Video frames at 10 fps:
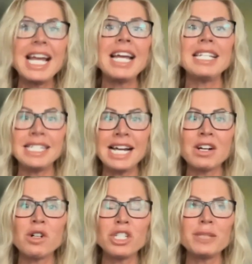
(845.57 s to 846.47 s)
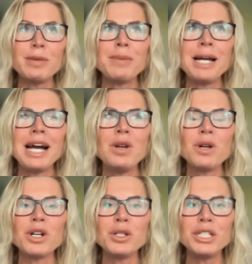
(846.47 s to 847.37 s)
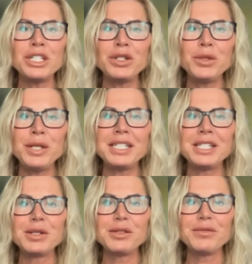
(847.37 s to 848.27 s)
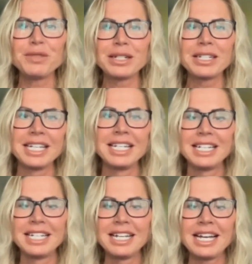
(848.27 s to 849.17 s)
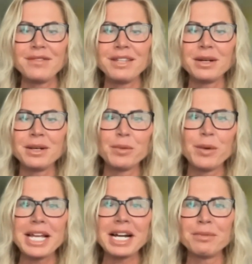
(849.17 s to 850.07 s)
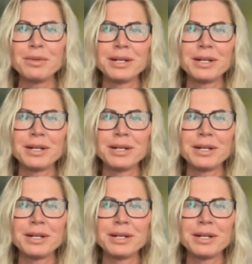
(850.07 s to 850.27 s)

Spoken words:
Yeah, it's an unconscious part, but how long ago did you sort of have the wake up?